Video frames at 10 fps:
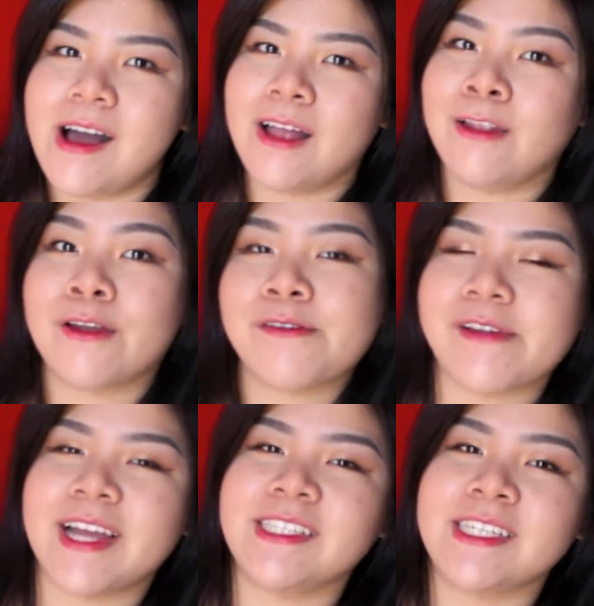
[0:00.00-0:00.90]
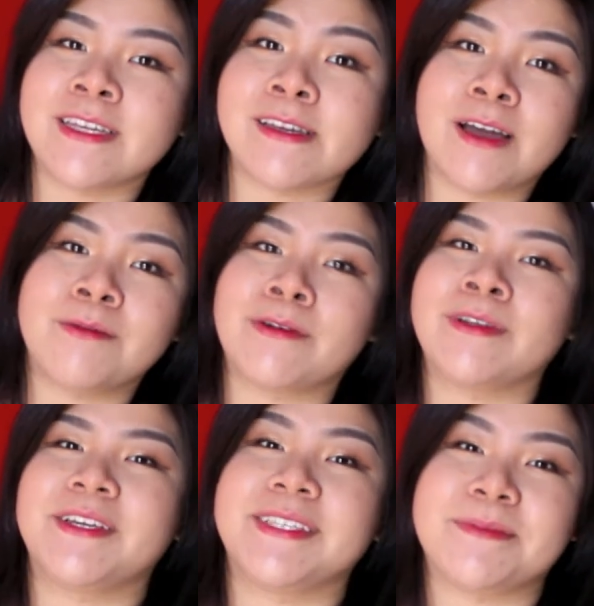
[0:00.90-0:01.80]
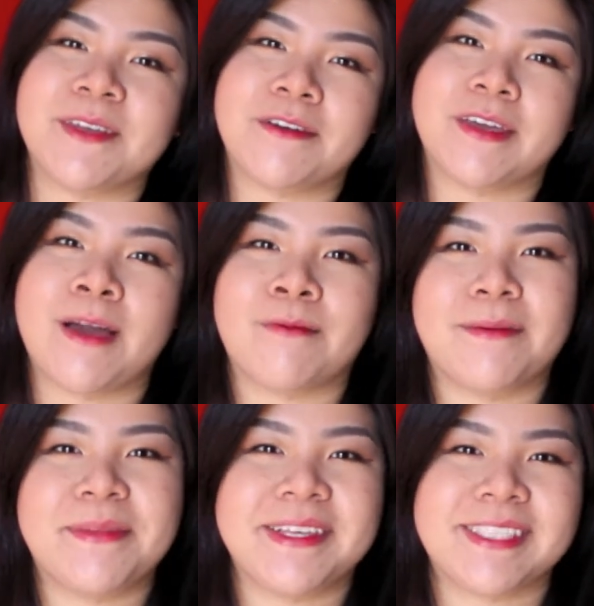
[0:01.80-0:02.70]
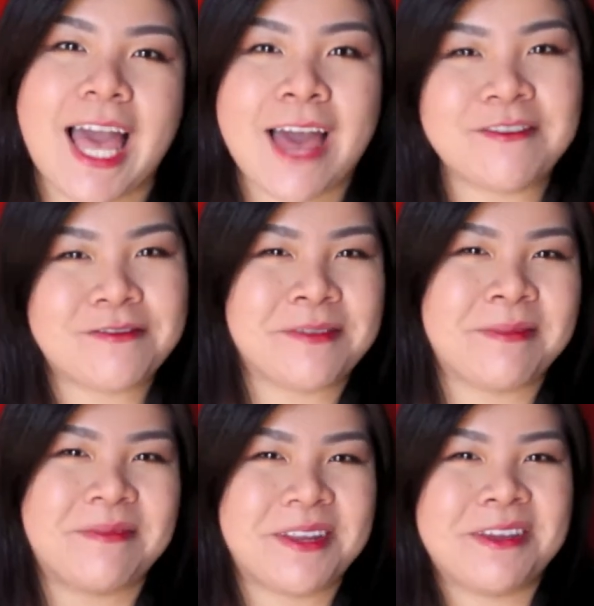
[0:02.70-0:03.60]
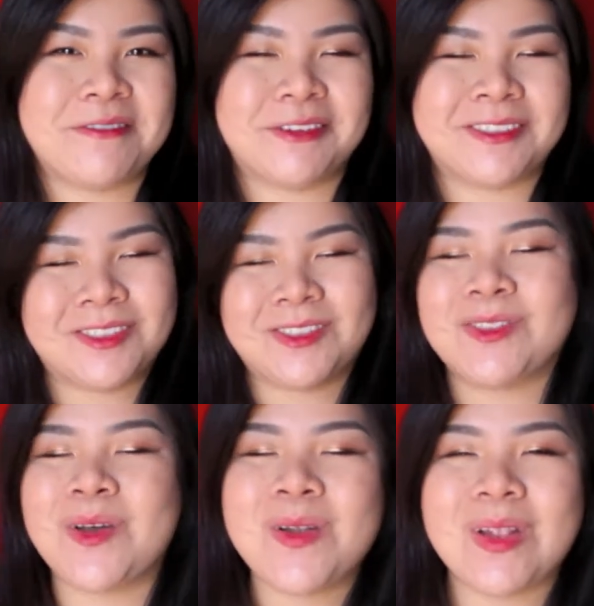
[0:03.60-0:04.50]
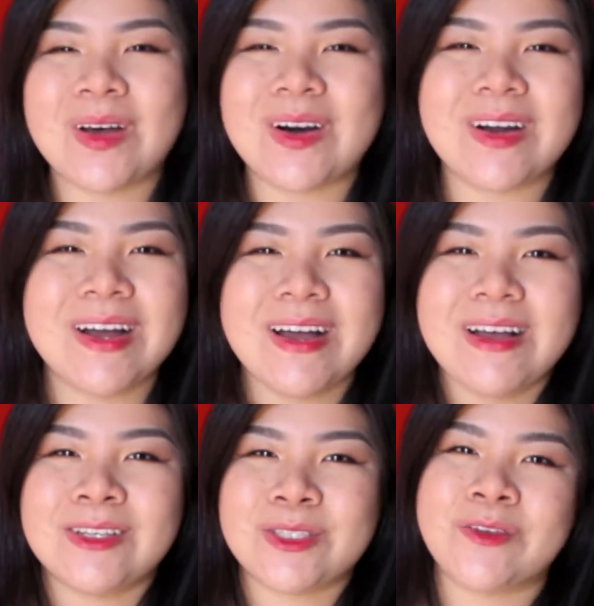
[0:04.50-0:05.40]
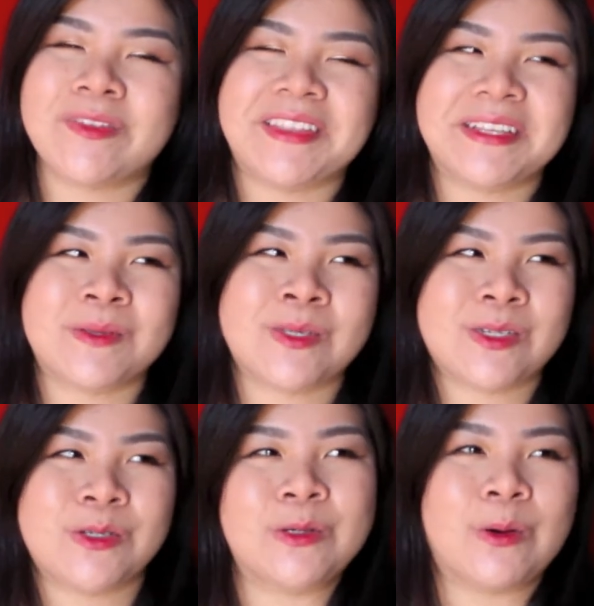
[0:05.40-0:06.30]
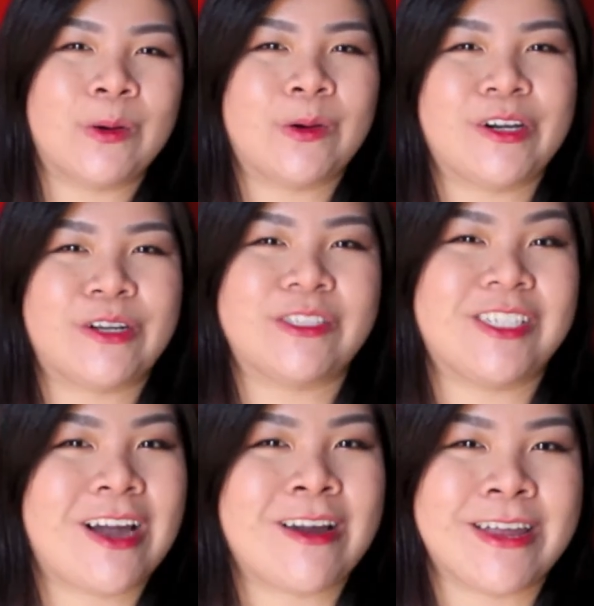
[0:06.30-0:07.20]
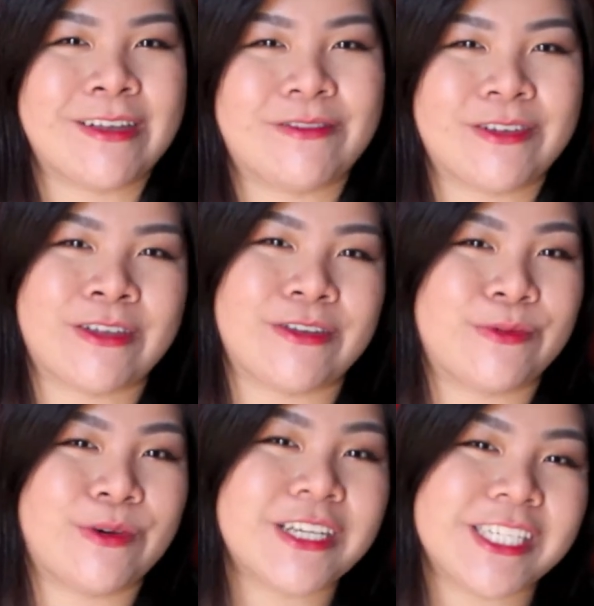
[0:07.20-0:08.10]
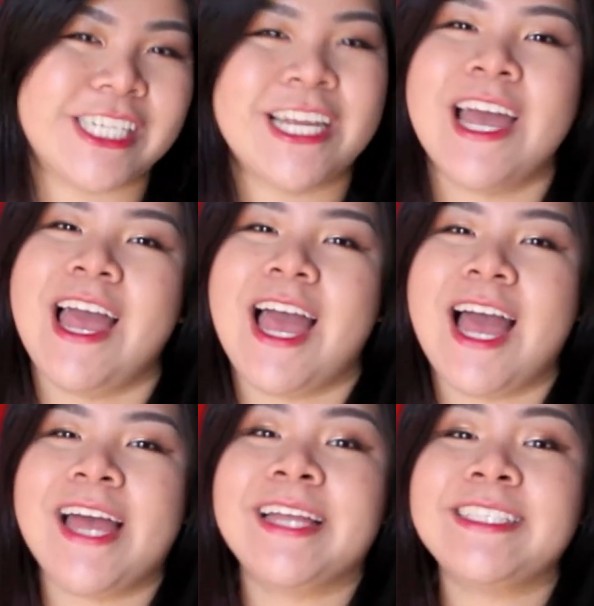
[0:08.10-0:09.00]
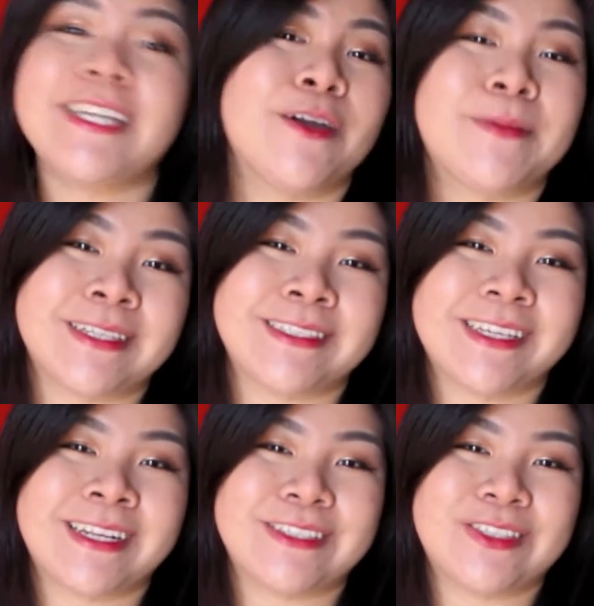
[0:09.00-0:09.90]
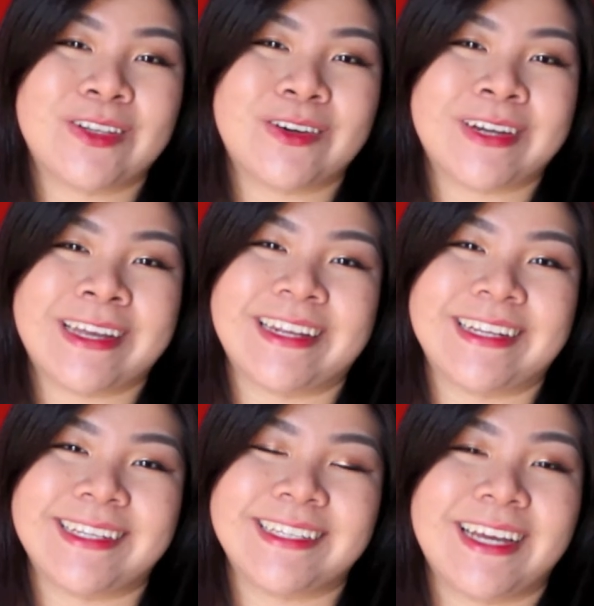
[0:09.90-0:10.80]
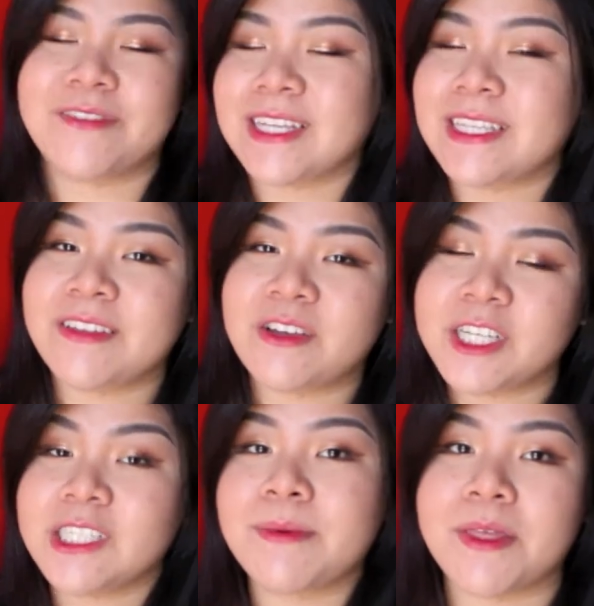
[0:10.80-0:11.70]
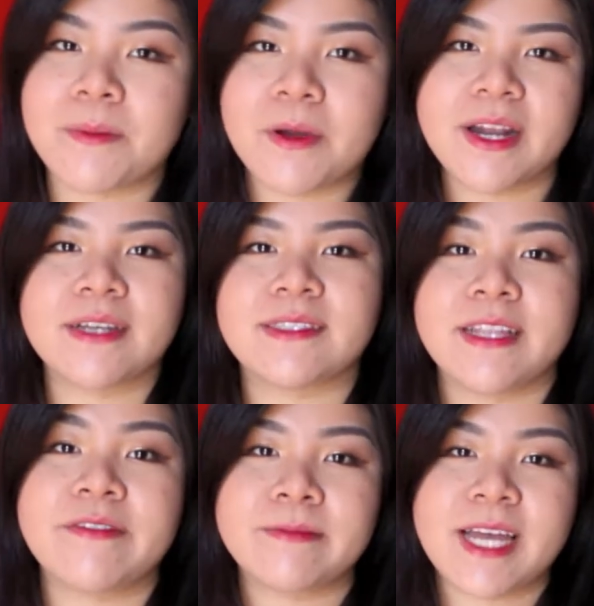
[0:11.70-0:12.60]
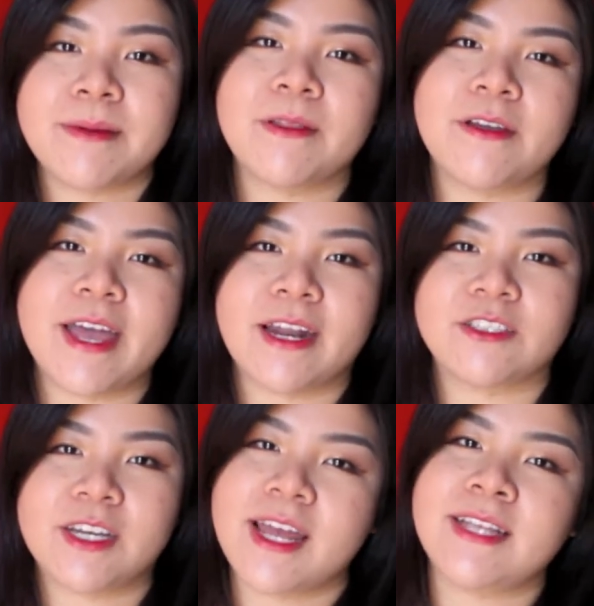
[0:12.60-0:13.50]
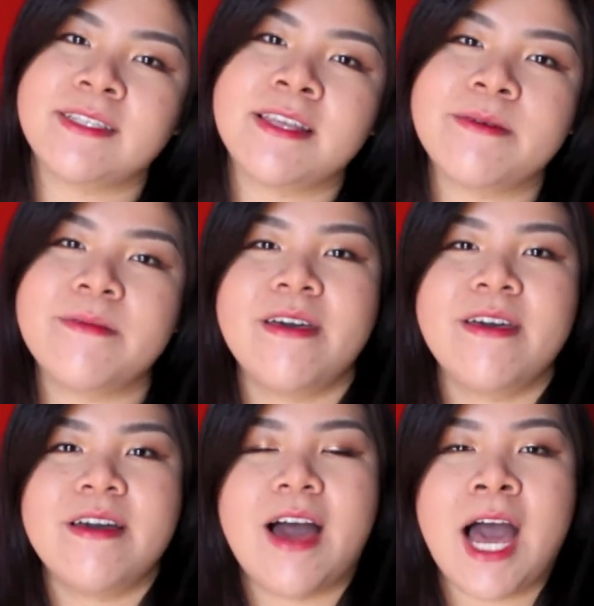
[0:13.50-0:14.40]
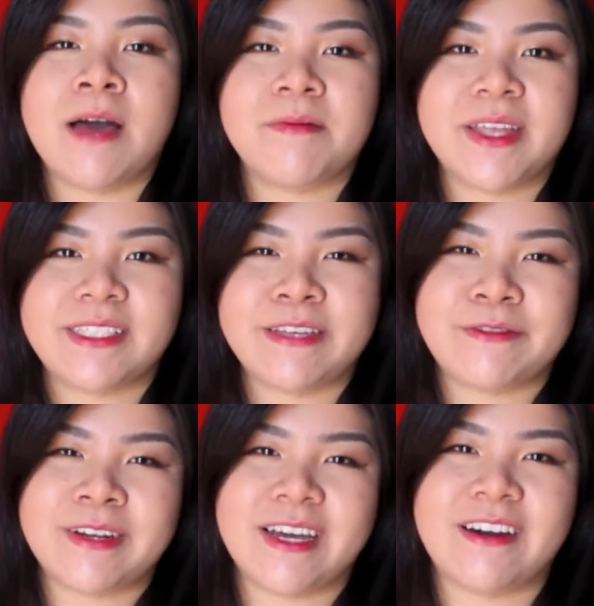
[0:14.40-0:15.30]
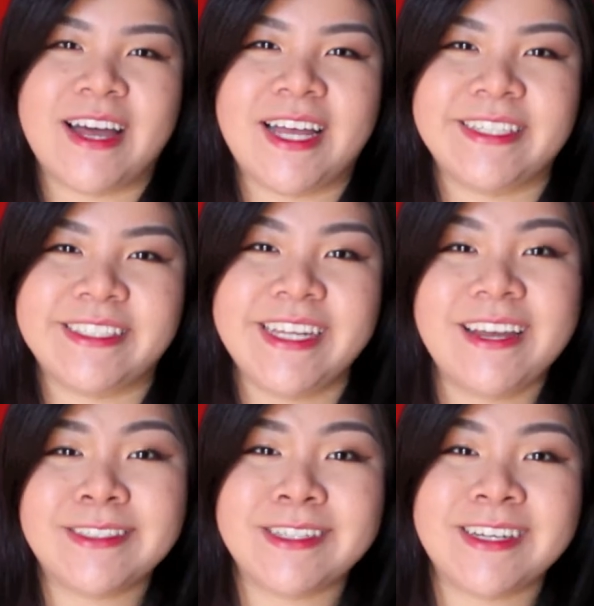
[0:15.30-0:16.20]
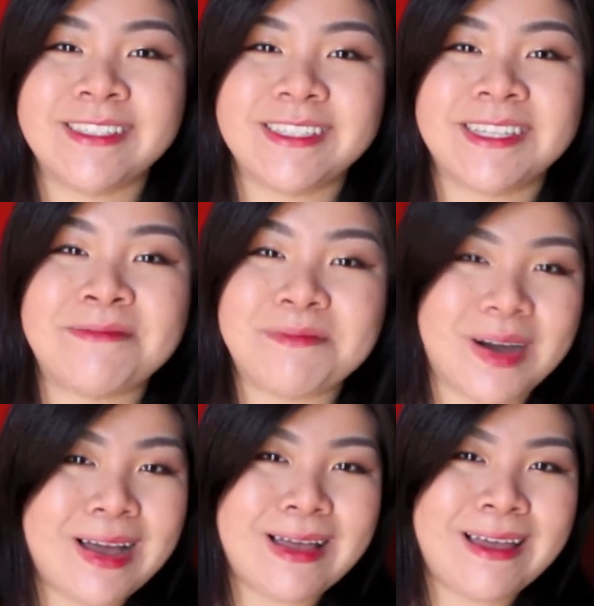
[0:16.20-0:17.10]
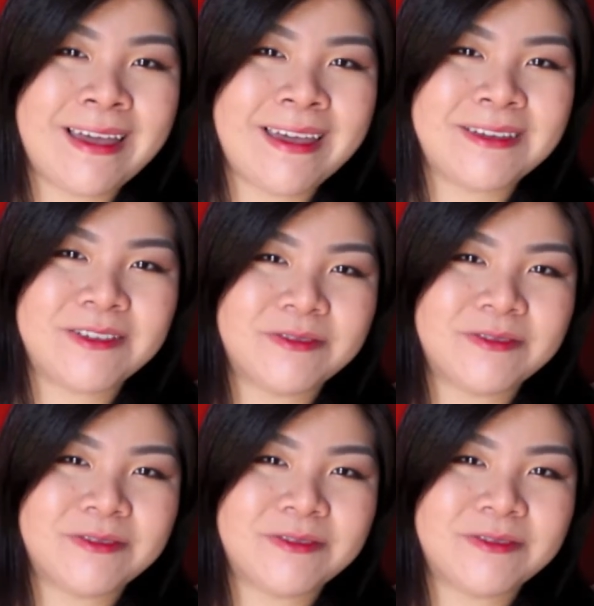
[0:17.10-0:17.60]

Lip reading: A lot of ranting. I'm not really used to being on camera because I haven't filmed a video for so long, so hopefully this wasn't too awkward or jarring for you to watch, and yeah, hope it doesn't turn out too long when I edit it. If you guys have any questions about the products, leave them down below and I'll try to answer them. That's it for now, and yeah, I'll see you guys next time. Bye.